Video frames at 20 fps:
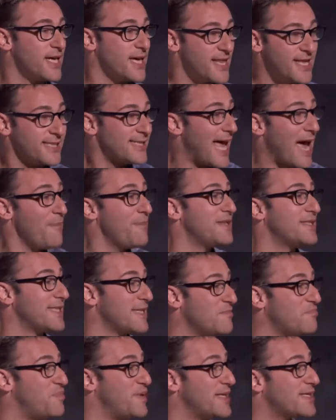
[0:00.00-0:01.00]
This happens
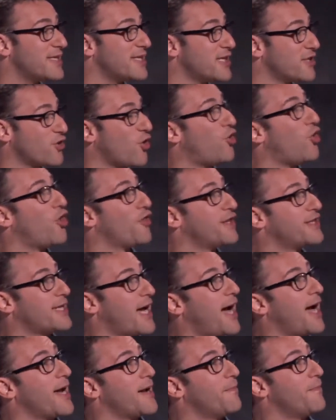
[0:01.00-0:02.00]
in business all the
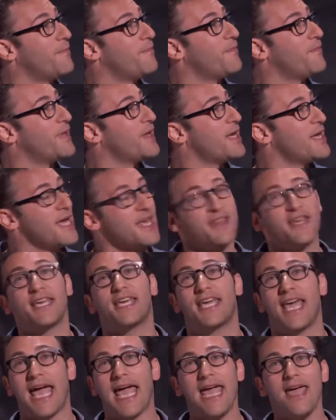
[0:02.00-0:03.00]
time. The
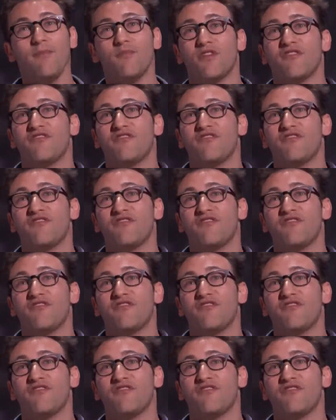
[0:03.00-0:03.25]
game